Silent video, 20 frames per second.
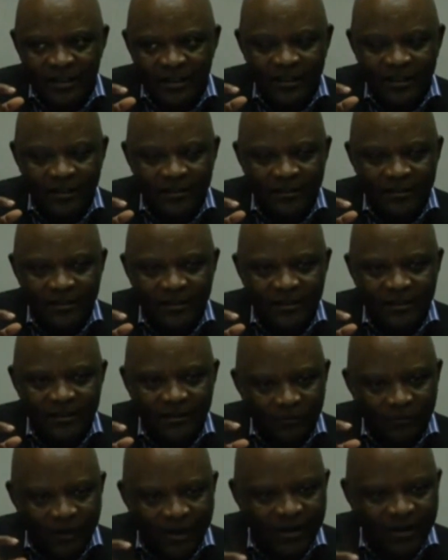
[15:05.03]

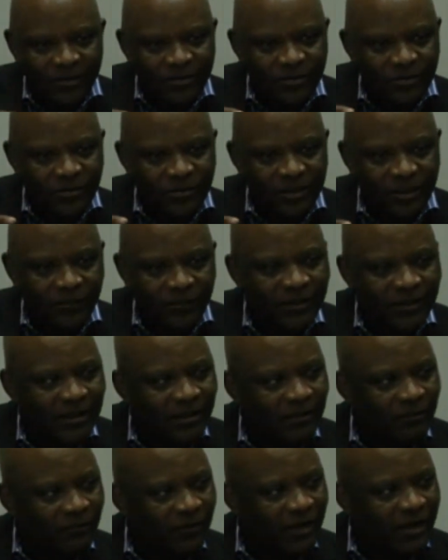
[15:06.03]
the virus will
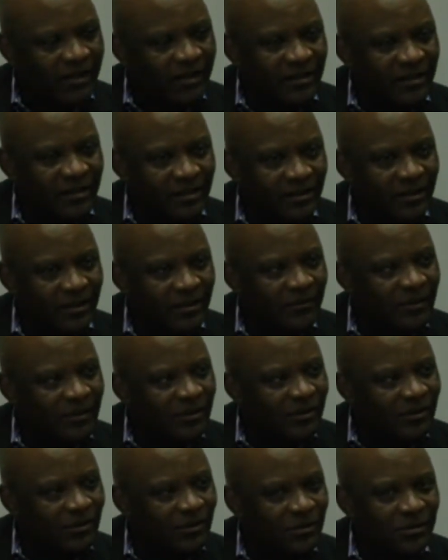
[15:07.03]
definitely find itself
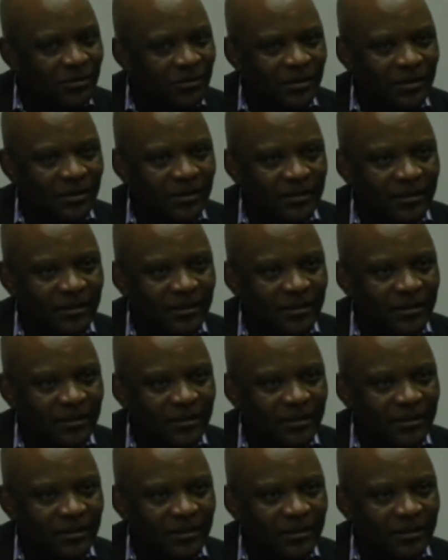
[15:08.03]
into